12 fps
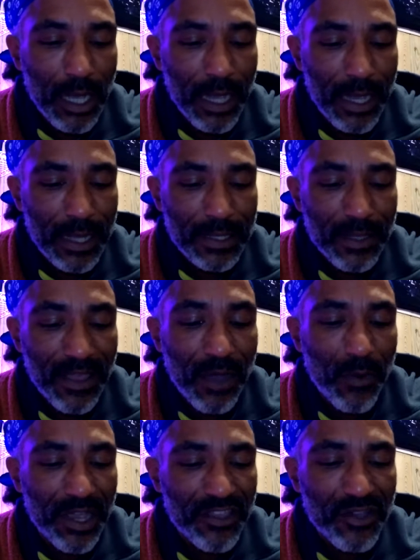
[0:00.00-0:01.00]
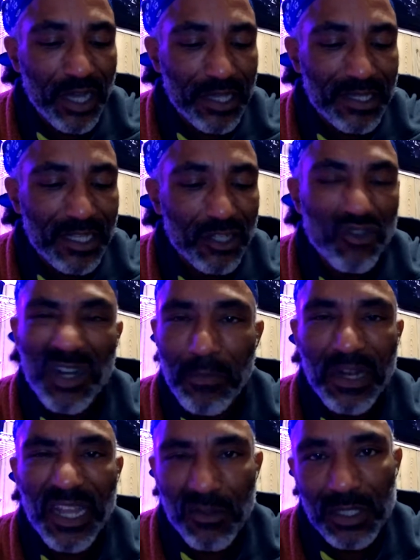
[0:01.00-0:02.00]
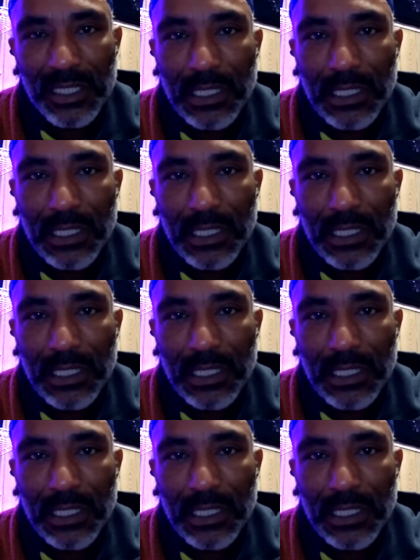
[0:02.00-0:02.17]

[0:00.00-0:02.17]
And that way you guys can try to pronounce